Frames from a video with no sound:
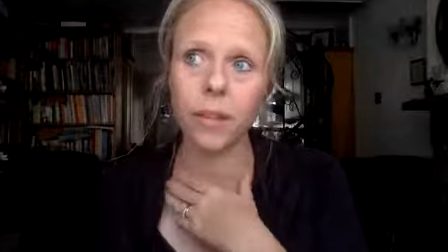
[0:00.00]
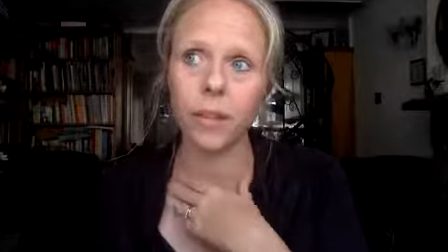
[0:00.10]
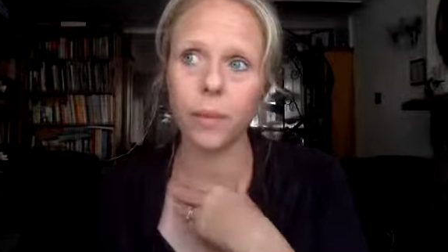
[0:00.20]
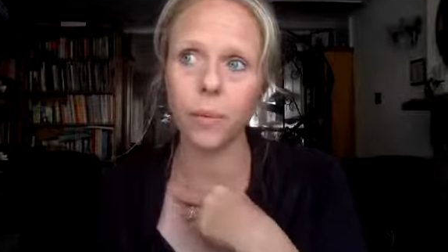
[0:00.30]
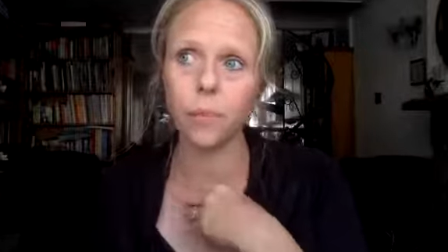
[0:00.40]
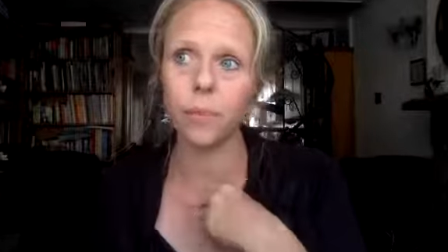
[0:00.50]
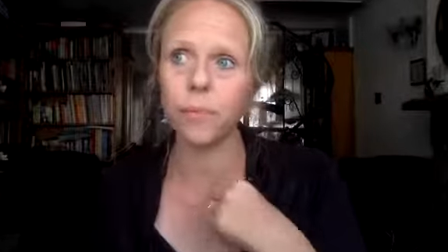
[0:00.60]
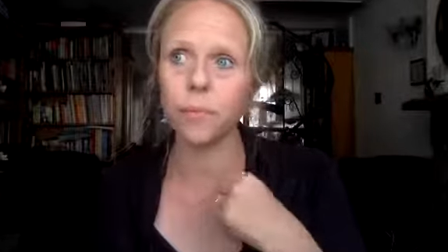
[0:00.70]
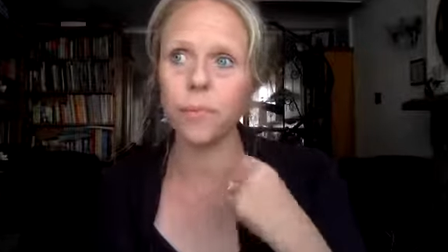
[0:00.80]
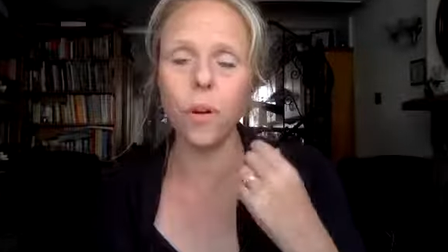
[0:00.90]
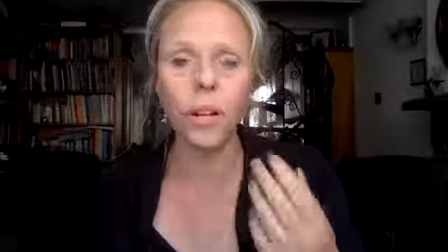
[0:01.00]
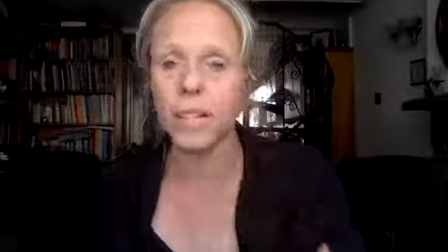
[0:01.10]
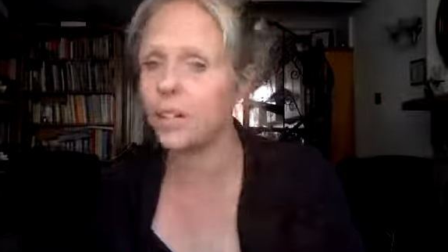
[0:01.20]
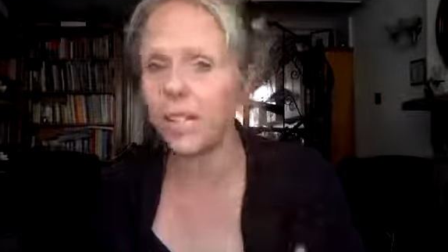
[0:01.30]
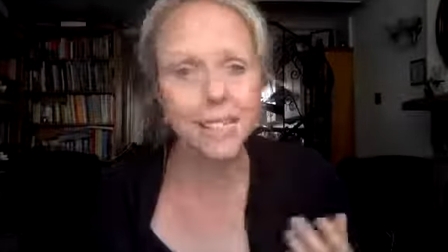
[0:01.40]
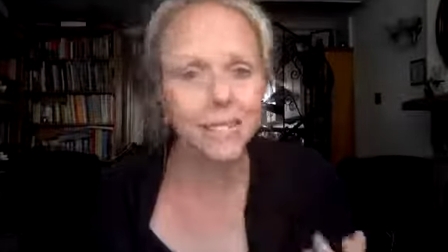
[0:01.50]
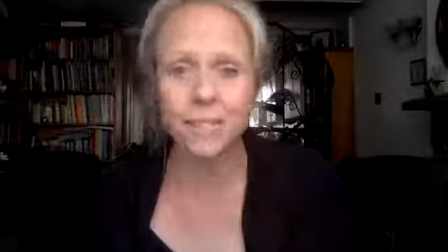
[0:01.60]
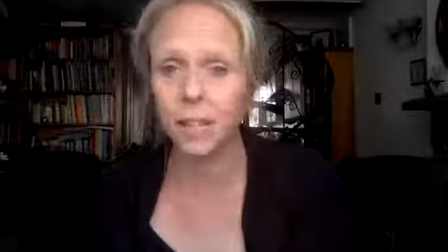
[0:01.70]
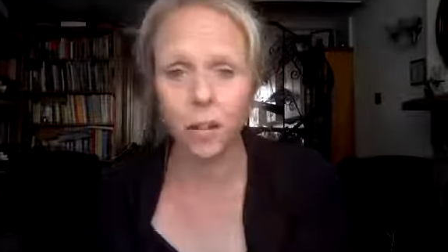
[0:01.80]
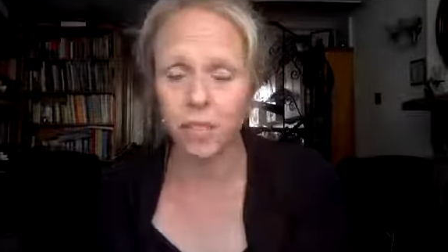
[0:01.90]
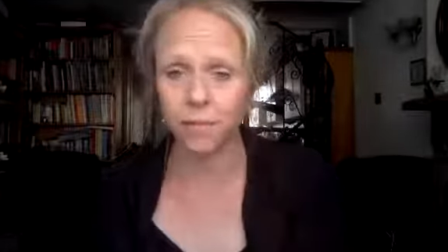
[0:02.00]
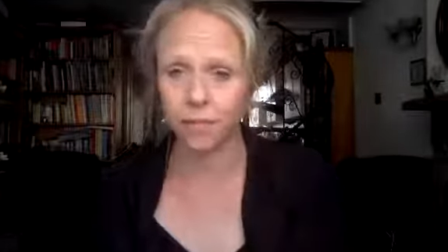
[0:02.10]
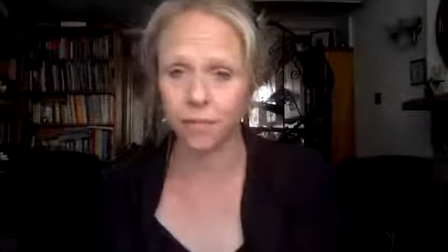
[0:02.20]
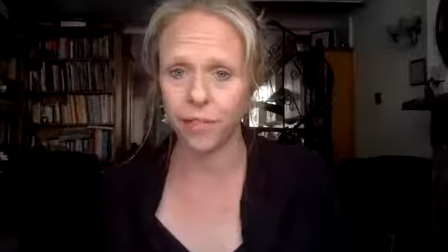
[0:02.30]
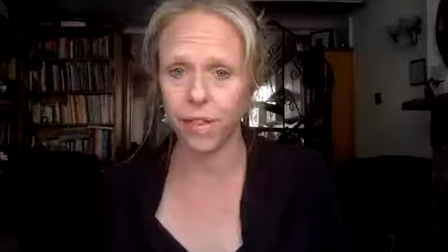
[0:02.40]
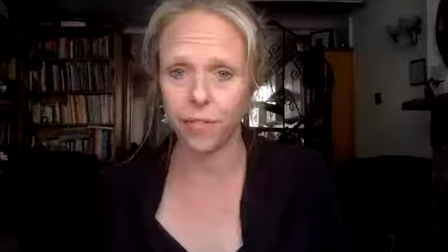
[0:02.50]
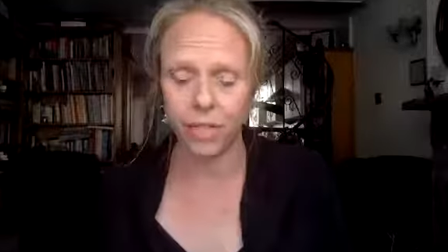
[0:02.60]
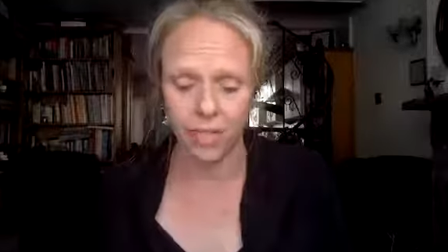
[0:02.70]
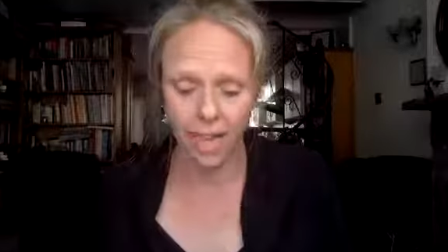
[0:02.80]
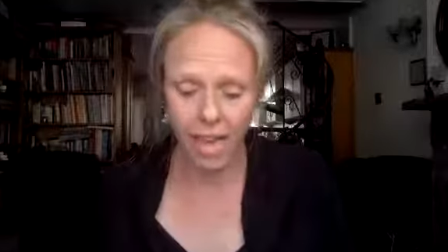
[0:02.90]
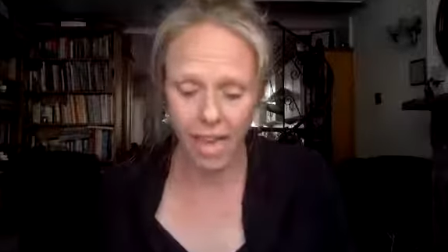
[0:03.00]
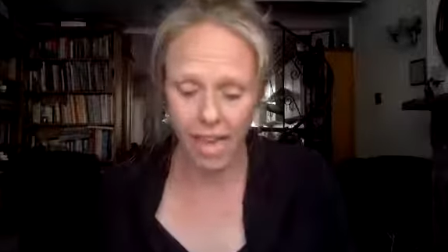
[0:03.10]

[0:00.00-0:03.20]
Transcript: you know knowledge in lots of different areas.